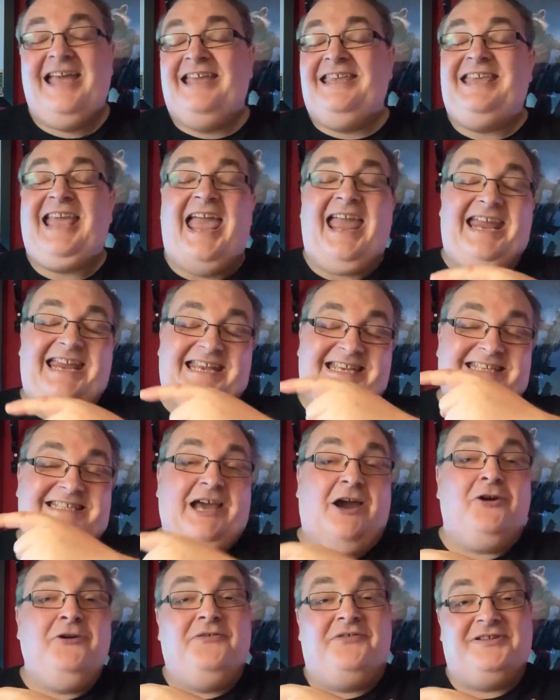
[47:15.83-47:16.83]
Yet in
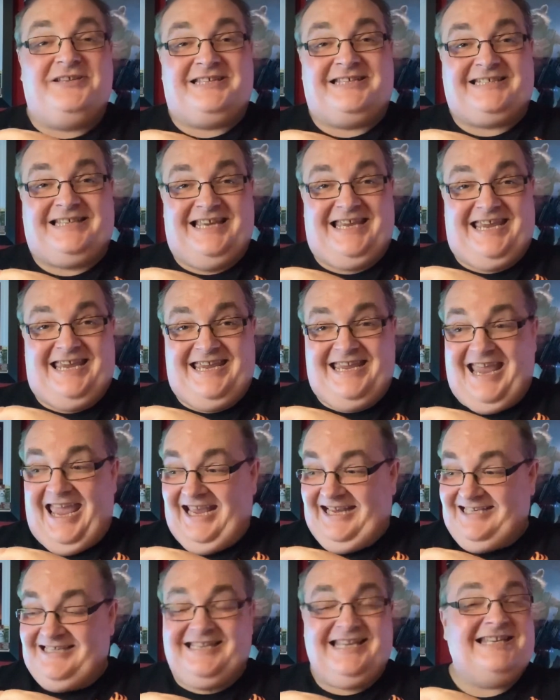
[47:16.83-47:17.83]
Dover's
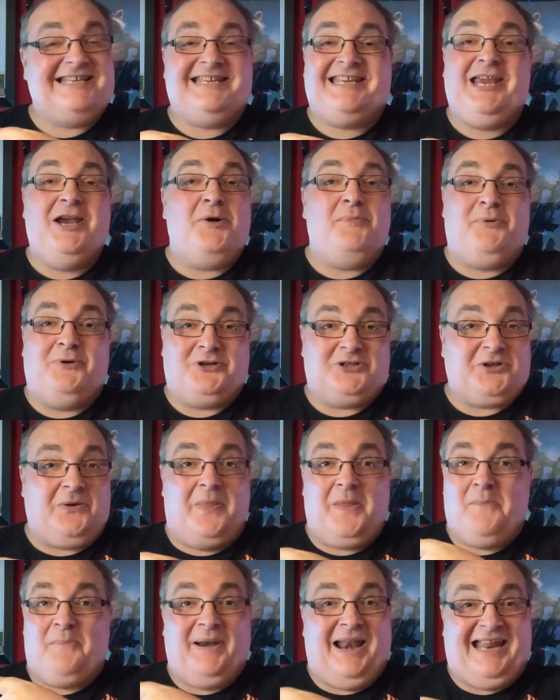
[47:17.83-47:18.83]
CEX, the books on
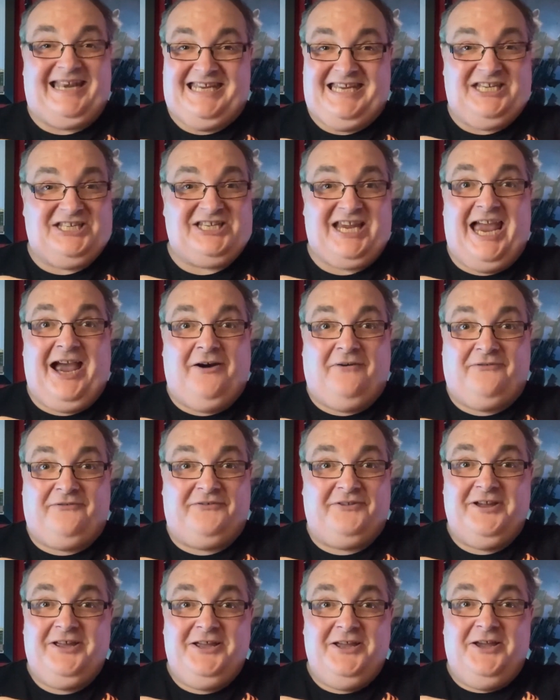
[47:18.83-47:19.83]
the bloody shelf.
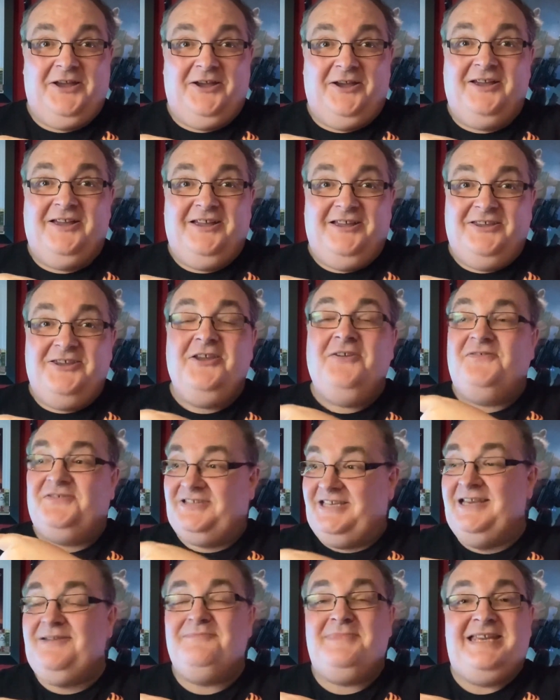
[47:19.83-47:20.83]
You've
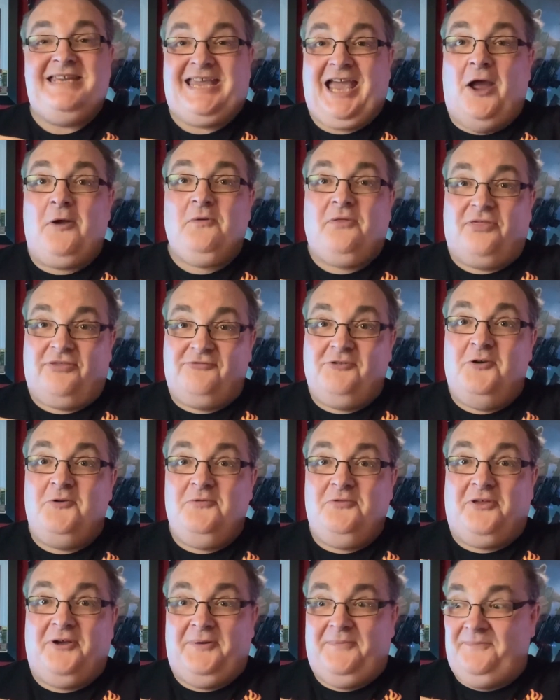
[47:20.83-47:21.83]
seen me go through
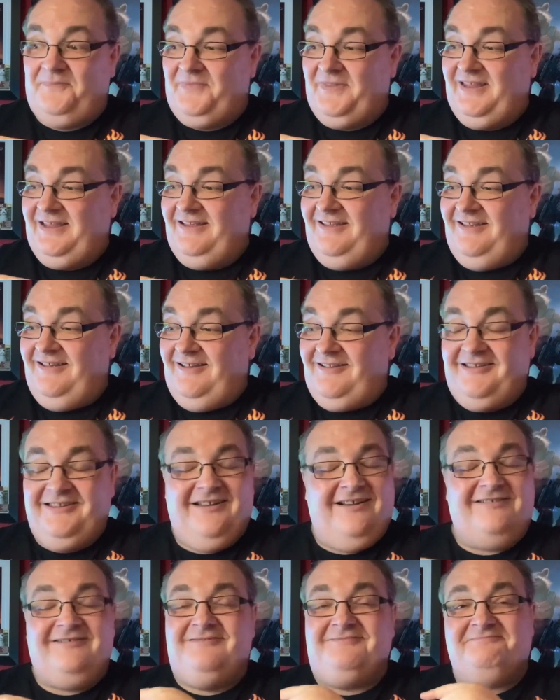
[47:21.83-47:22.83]
them.
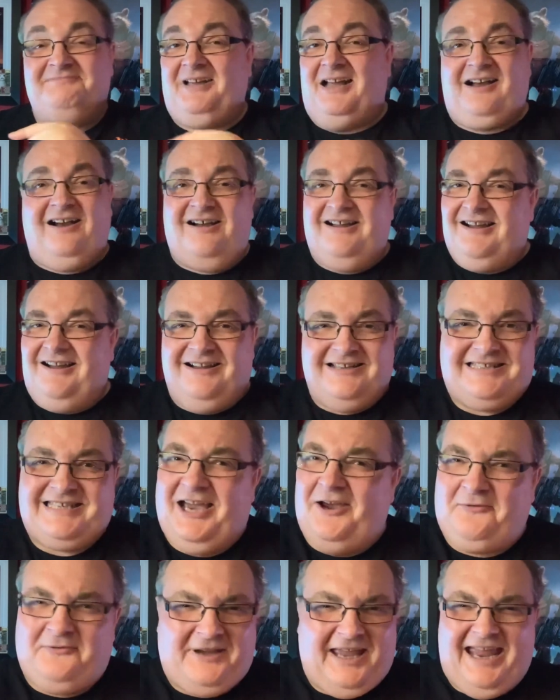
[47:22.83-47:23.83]
I
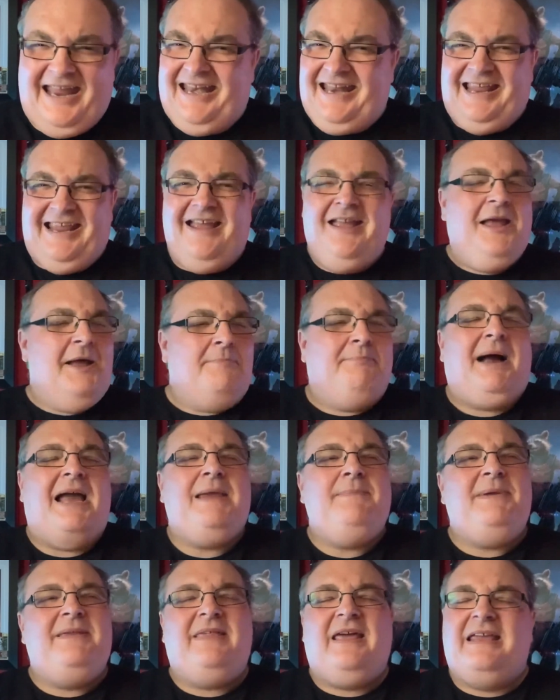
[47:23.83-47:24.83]
don't get it.
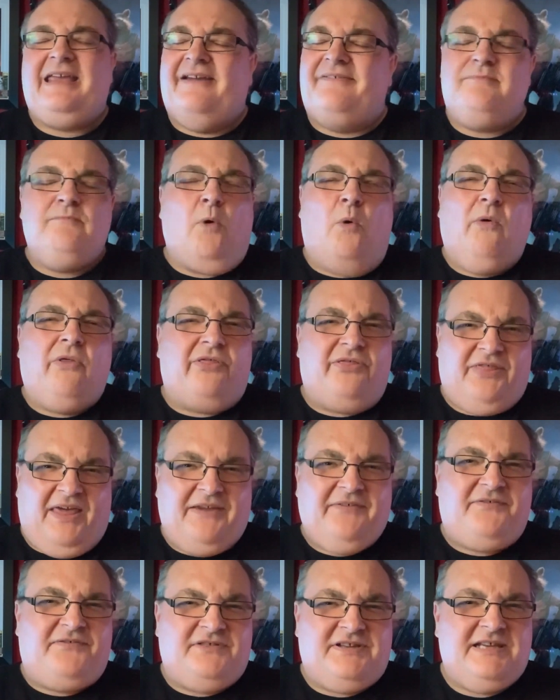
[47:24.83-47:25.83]
Maybe they have more
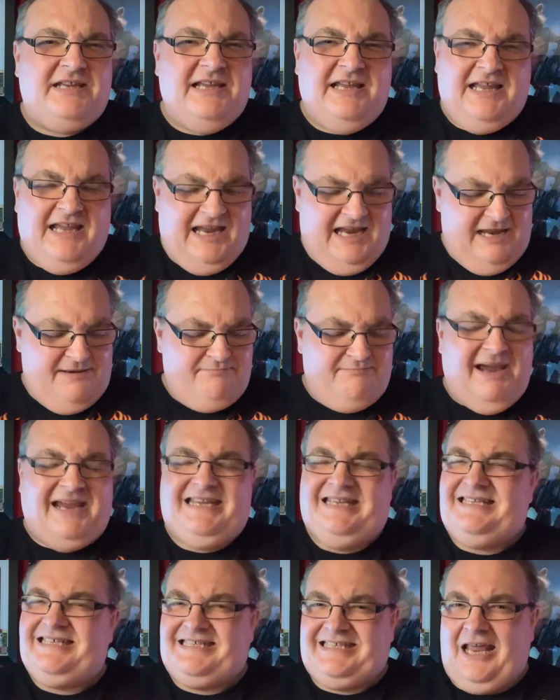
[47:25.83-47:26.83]
theft in
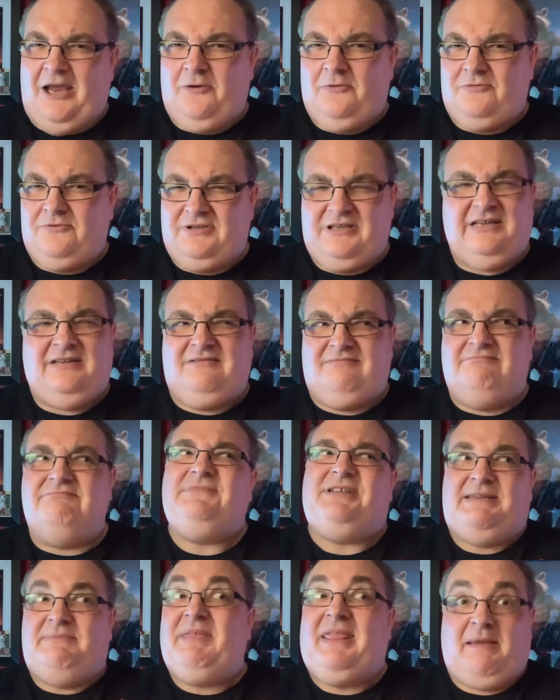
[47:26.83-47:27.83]
Maidstone,
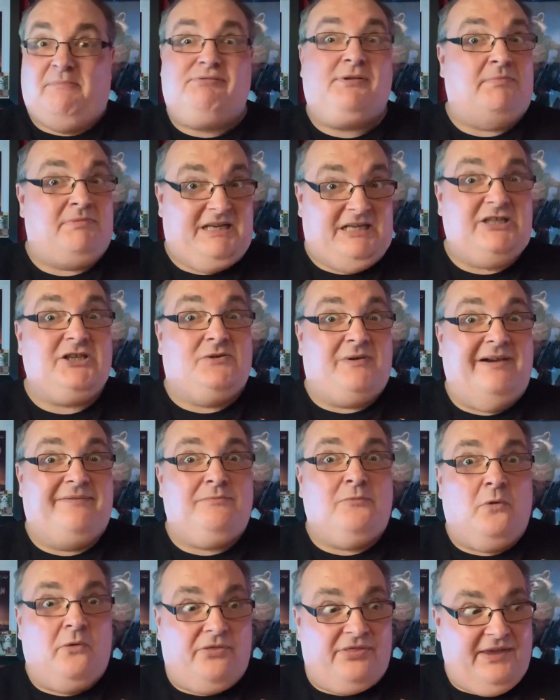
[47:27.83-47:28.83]
they probably do have
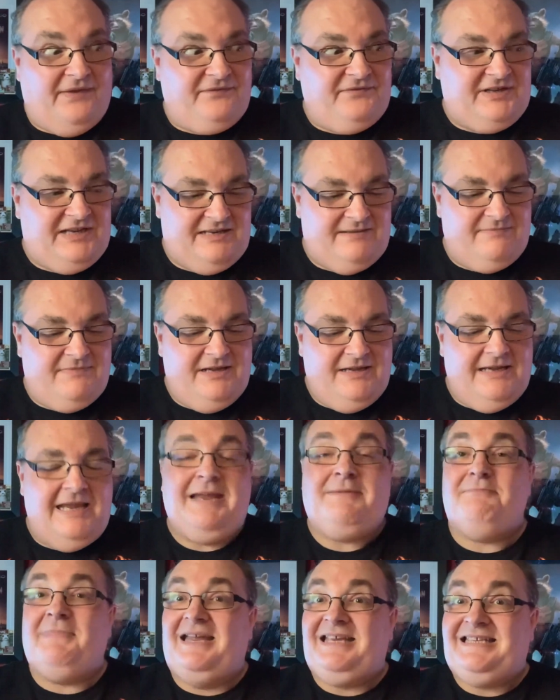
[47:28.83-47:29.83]
more theft in,
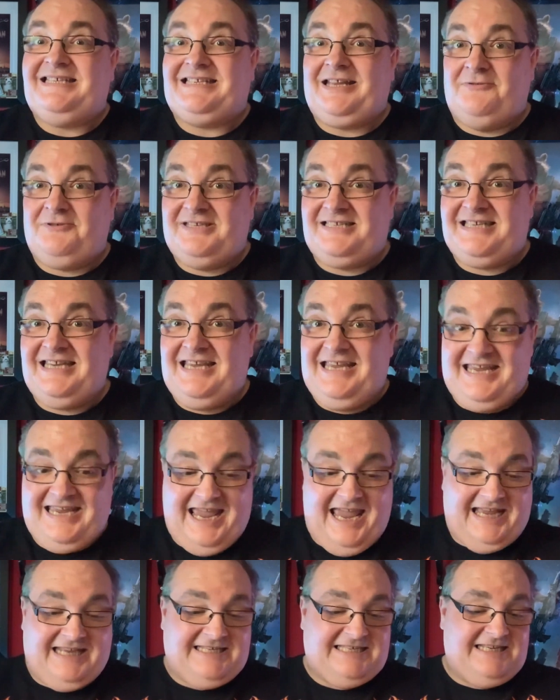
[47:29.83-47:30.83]
in Maidstone
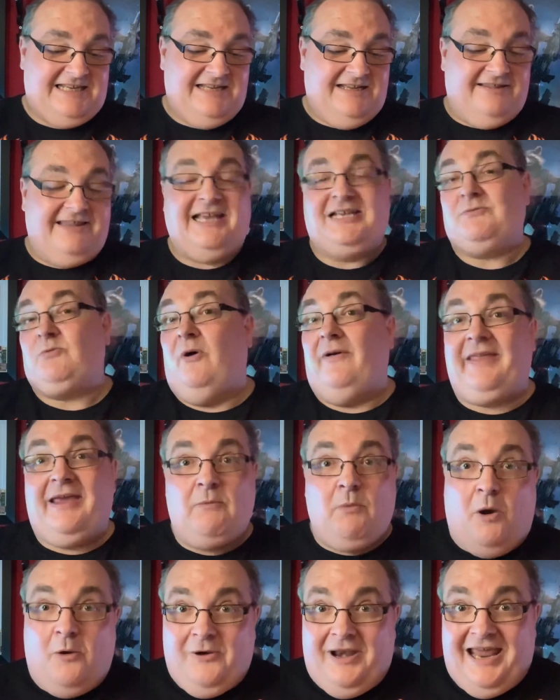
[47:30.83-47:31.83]
CEX. That's why they
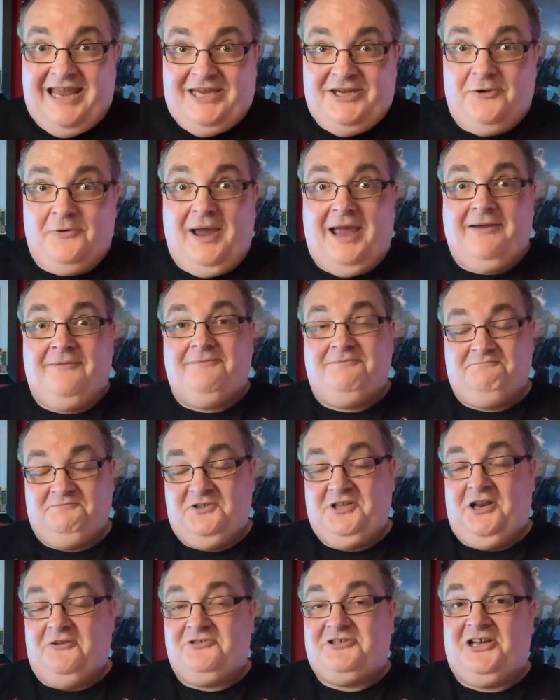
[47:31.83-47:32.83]
won't let you,
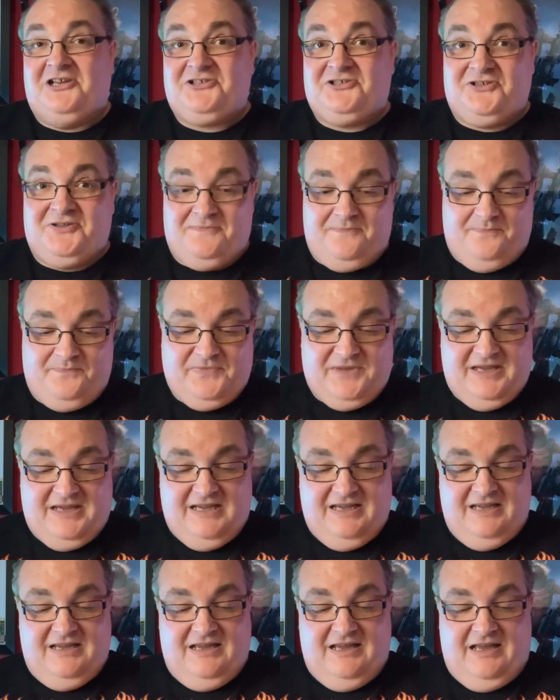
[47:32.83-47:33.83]
you know, touch them.
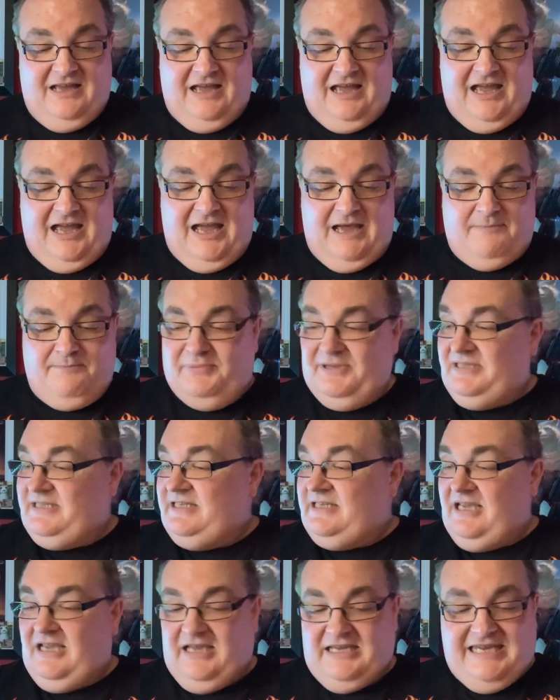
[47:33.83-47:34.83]
Uh,
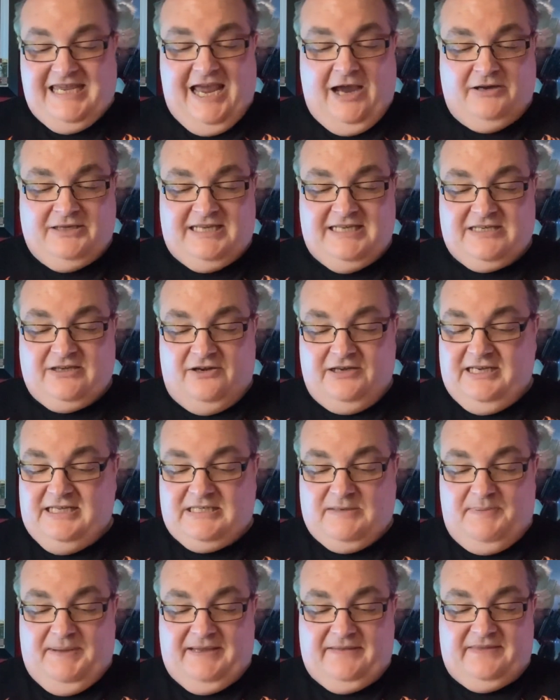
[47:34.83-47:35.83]
but uh, yeah, I decided
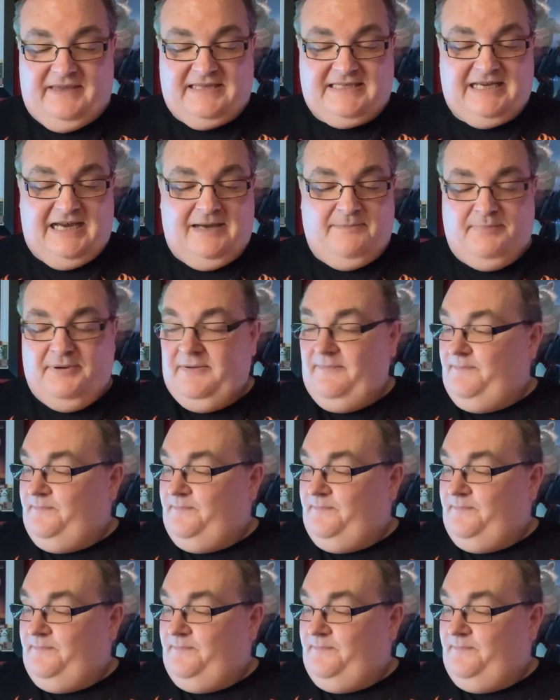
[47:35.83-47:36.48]
to pick this up.